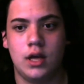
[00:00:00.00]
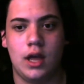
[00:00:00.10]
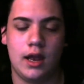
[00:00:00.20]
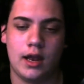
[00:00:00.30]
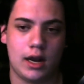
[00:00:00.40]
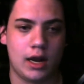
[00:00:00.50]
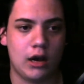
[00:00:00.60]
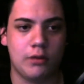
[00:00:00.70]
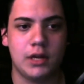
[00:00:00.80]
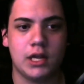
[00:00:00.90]
and at
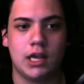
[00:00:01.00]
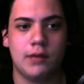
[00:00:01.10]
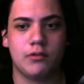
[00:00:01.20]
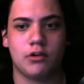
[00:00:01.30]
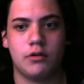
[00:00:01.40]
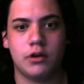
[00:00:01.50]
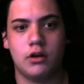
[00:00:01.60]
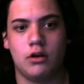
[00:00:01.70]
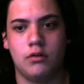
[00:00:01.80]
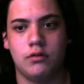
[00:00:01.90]
how many games are going
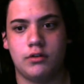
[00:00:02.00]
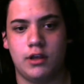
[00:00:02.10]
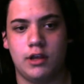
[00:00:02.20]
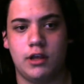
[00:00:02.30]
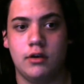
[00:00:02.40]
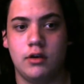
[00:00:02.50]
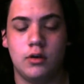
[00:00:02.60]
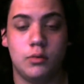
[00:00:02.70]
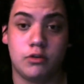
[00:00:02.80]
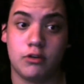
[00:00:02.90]
into OT,
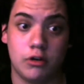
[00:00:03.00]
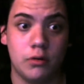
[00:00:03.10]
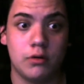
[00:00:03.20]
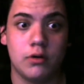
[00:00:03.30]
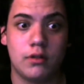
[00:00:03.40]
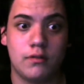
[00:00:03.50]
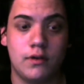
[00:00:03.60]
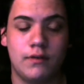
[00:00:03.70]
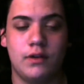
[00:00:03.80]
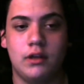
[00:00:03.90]
which could go into the
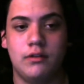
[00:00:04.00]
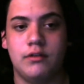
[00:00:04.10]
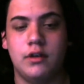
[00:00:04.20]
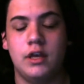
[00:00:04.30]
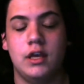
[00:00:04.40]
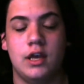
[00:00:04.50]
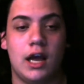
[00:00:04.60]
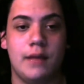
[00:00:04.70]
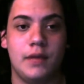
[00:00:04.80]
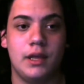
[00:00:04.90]
50s.
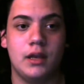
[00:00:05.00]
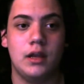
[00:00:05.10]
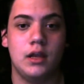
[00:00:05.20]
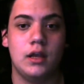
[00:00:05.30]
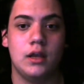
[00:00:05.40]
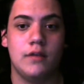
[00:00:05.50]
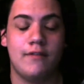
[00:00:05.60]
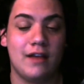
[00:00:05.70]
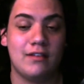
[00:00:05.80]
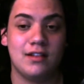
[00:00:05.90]
I mean,
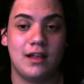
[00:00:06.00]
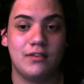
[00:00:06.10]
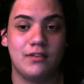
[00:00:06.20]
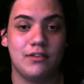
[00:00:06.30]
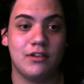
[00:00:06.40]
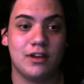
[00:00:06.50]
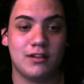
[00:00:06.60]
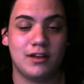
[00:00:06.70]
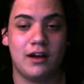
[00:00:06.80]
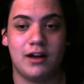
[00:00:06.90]
Vasilevsky's going to get
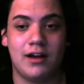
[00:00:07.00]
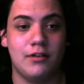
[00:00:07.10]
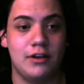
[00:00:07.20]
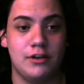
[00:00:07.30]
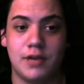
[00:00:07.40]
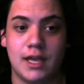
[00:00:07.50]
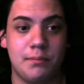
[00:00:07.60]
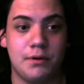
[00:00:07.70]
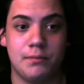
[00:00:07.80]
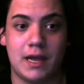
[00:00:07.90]
tired out, and you
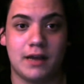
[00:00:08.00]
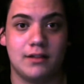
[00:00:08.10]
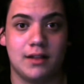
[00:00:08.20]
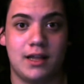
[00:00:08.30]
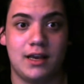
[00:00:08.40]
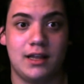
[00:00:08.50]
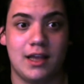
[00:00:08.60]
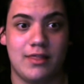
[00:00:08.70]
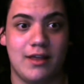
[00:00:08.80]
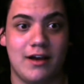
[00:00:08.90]
can't put McElhinney in there.